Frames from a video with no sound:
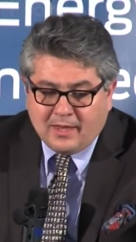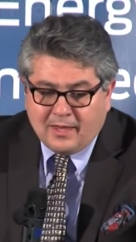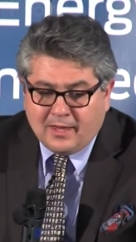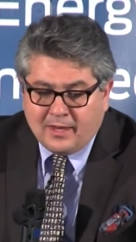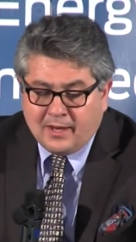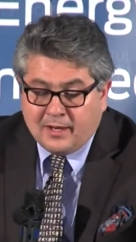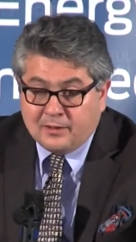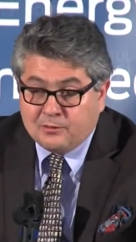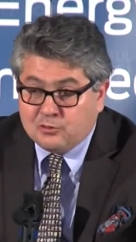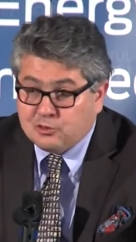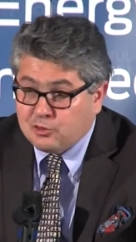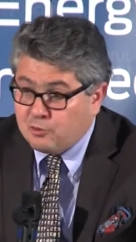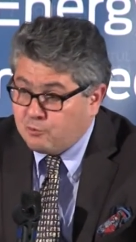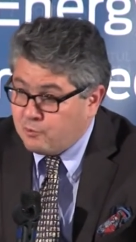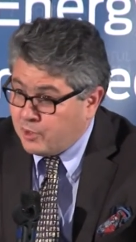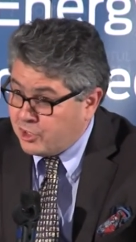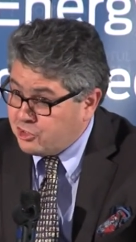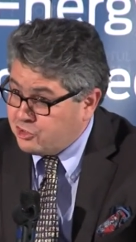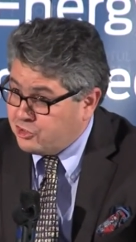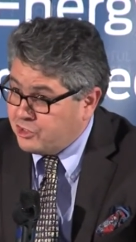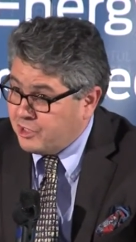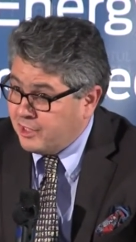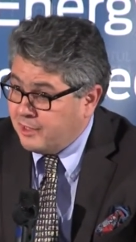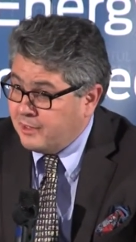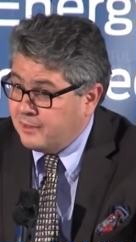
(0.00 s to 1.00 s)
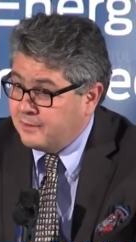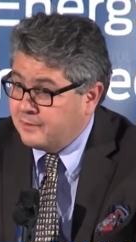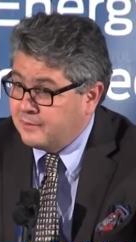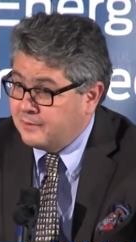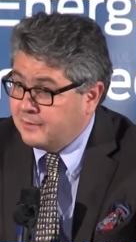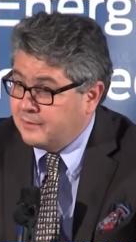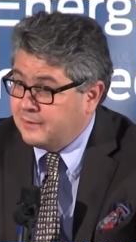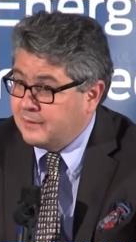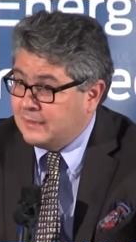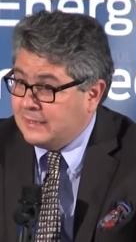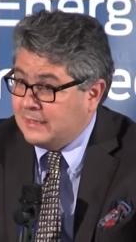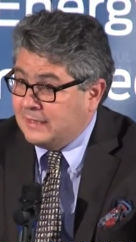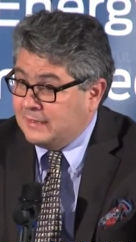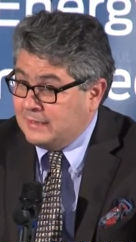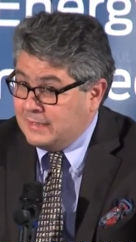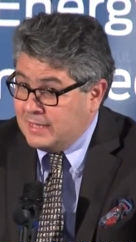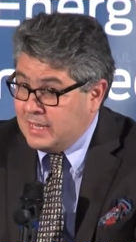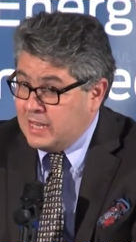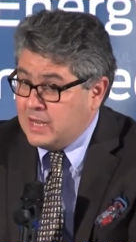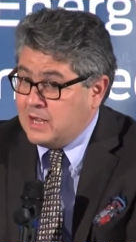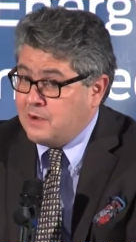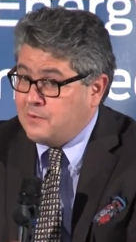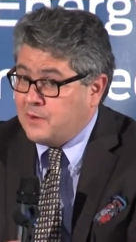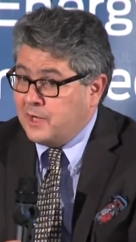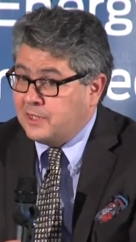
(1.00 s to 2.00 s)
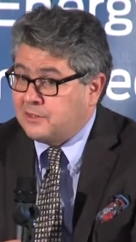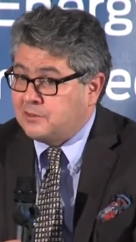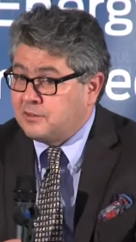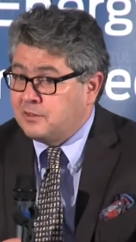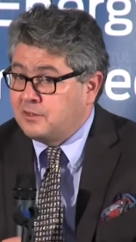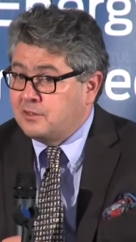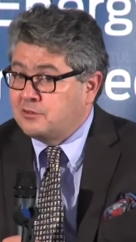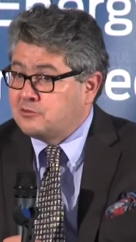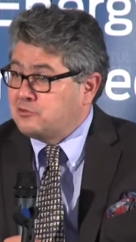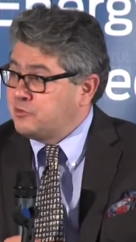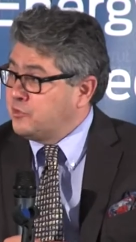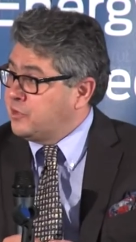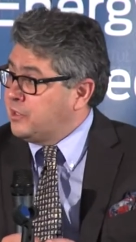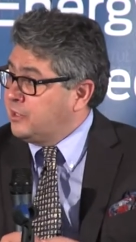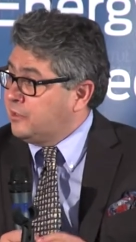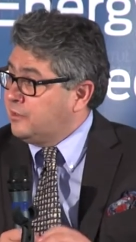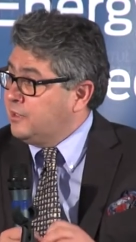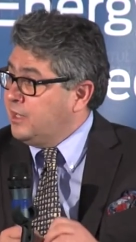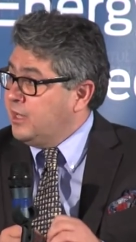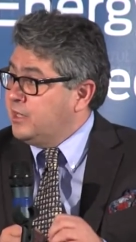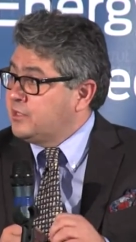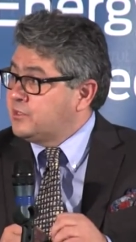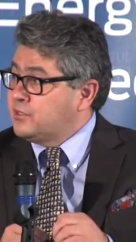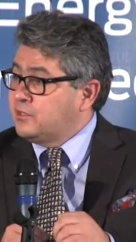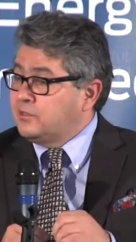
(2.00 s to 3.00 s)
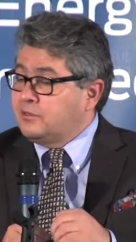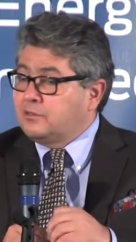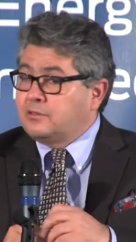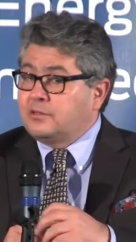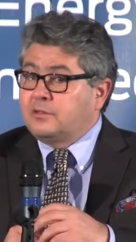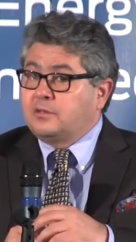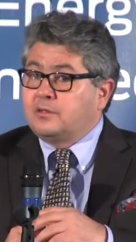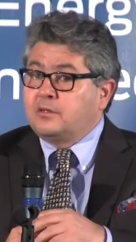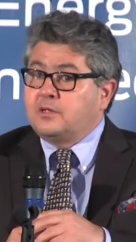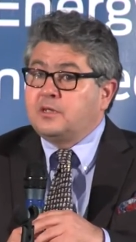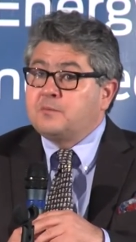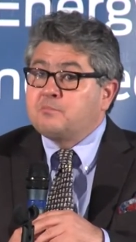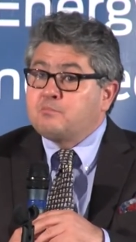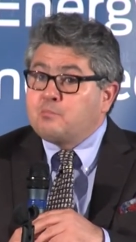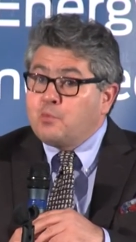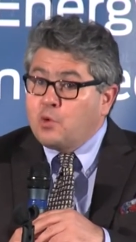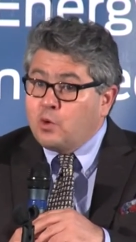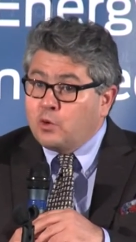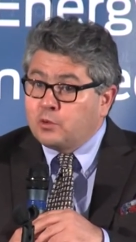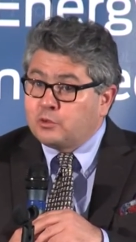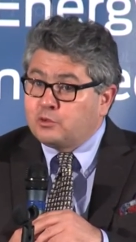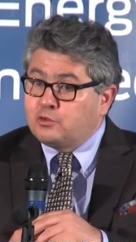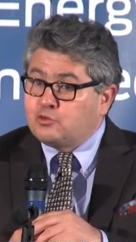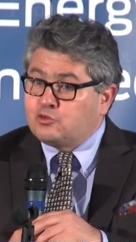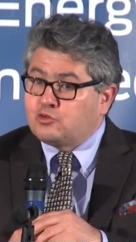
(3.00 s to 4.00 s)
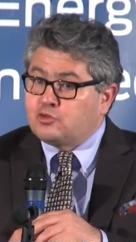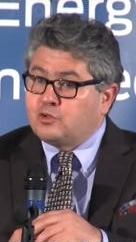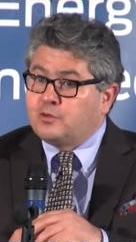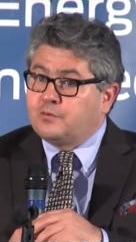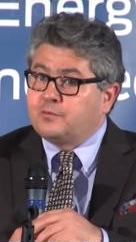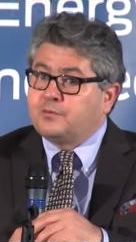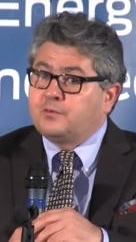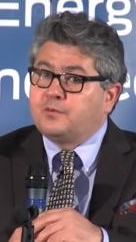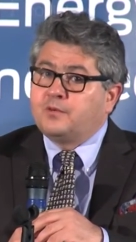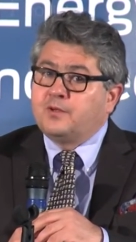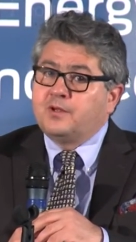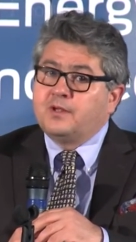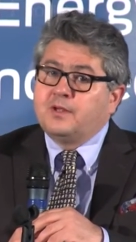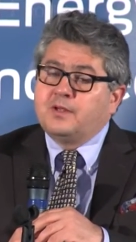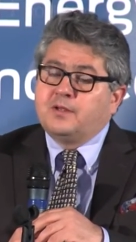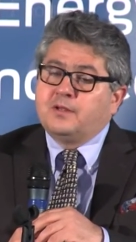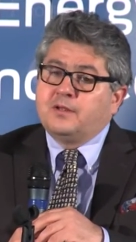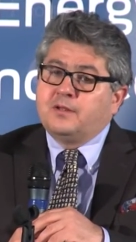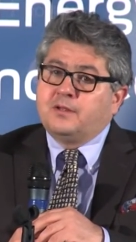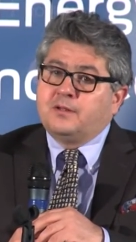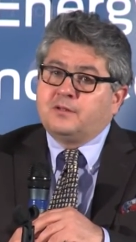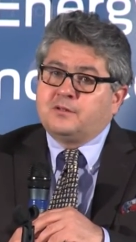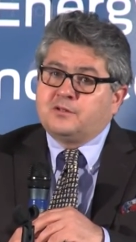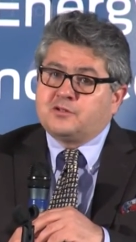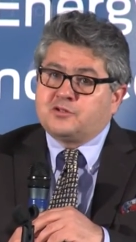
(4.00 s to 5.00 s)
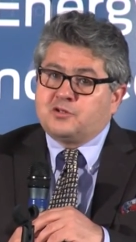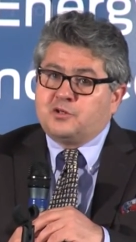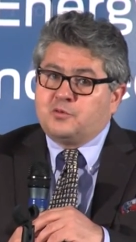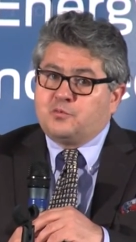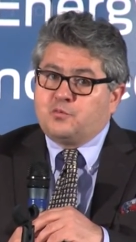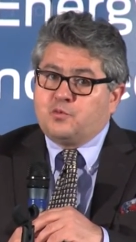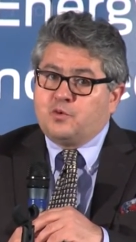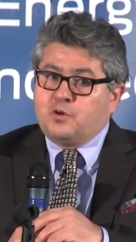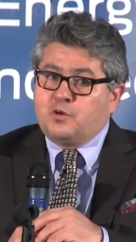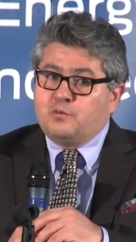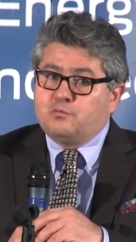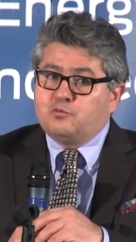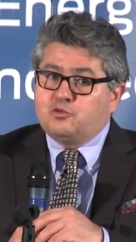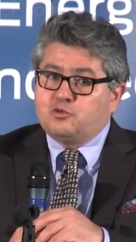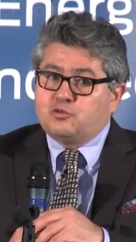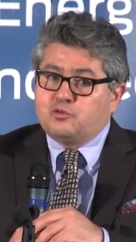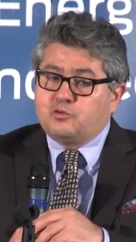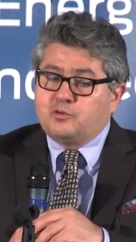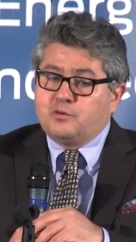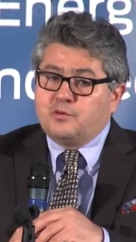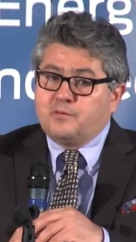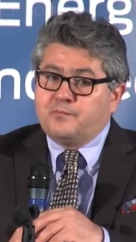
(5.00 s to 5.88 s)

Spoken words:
And so Russia now, I think, is recognizing the importance of these reforms.